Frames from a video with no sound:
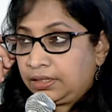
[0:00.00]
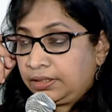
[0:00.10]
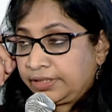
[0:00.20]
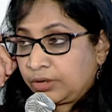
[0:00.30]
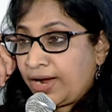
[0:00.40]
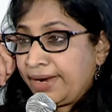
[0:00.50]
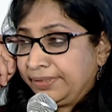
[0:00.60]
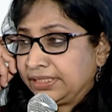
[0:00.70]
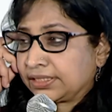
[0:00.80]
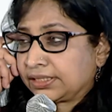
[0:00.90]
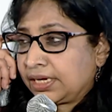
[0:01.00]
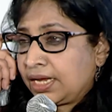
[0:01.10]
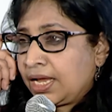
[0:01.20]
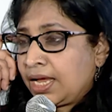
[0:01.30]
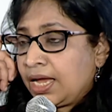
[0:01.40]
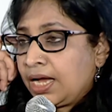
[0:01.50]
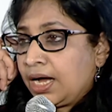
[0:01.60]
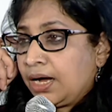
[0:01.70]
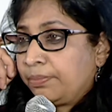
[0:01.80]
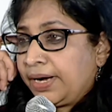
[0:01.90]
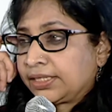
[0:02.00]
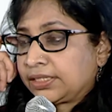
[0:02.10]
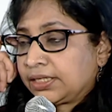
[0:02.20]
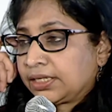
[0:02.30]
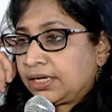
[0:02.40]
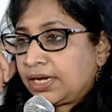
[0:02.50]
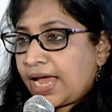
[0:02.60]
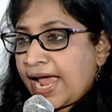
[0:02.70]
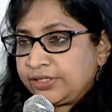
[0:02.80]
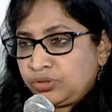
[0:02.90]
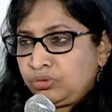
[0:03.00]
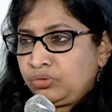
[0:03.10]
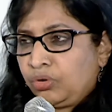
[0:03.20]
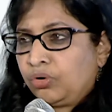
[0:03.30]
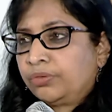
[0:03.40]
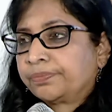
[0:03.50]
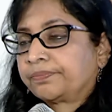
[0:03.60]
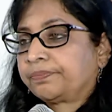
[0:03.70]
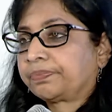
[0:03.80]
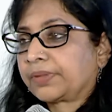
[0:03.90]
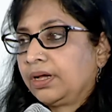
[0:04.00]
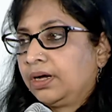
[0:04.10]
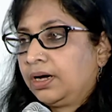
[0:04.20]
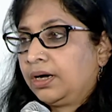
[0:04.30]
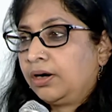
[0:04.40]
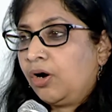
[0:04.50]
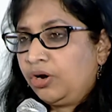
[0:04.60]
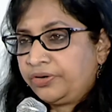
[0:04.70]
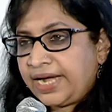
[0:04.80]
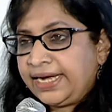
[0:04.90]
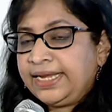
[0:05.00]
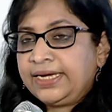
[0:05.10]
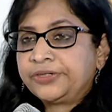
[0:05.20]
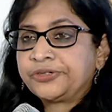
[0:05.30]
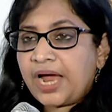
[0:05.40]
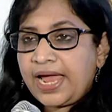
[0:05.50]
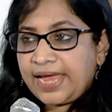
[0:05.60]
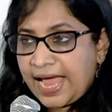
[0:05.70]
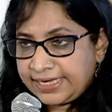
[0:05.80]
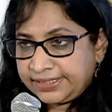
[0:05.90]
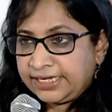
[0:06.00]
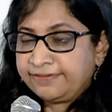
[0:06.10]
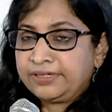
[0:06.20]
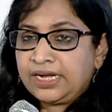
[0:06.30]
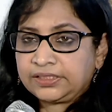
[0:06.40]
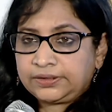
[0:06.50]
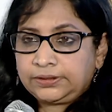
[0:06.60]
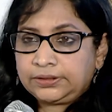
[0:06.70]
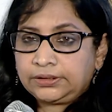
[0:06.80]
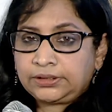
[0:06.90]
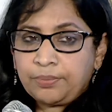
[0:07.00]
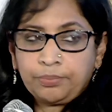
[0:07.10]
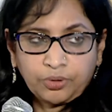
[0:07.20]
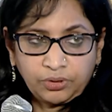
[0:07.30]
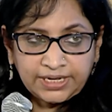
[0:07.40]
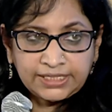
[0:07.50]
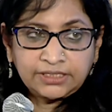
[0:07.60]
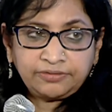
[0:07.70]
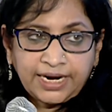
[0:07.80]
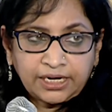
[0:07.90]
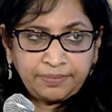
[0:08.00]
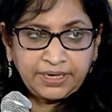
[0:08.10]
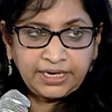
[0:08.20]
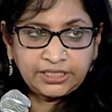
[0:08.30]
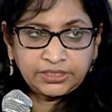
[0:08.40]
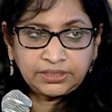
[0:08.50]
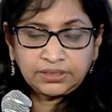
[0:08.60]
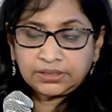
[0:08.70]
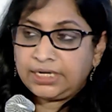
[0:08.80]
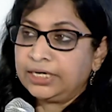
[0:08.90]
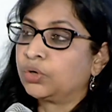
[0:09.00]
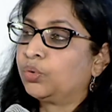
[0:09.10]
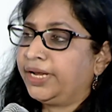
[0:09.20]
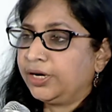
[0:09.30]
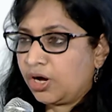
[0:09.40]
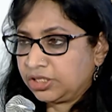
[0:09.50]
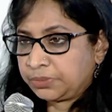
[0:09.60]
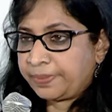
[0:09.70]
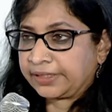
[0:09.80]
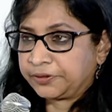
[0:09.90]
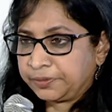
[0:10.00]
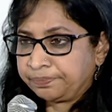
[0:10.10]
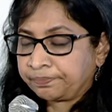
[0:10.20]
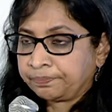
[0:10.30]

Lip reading: requirements. But as you know, already TRAI has given us some progressive recommendations, including on spectrum,